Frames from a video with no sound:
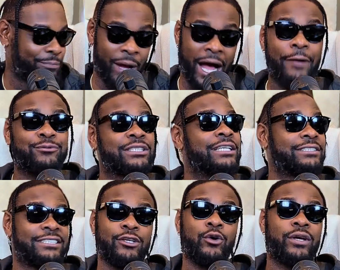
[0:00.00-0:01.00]
Pops could
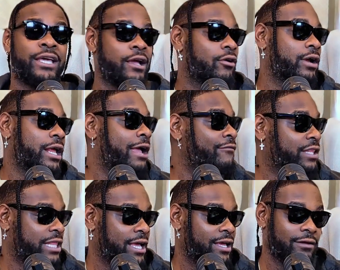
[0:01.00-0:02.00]
still carry
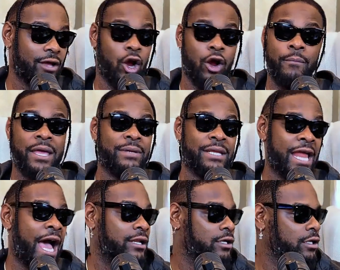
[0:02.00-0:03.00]
everything, or maybe not.